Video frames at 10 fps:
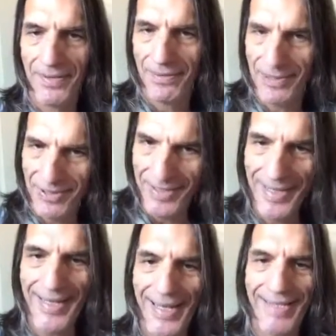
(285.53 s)
We
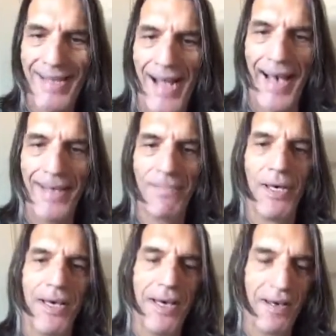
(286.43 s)
seek that time
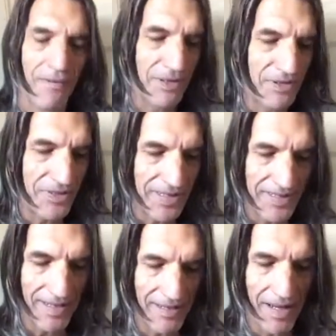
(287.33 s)
we seek
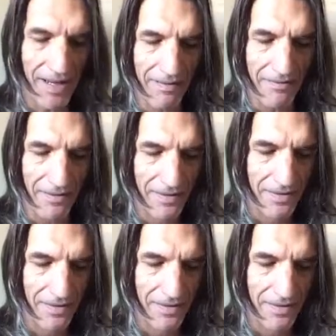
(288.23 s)
that love.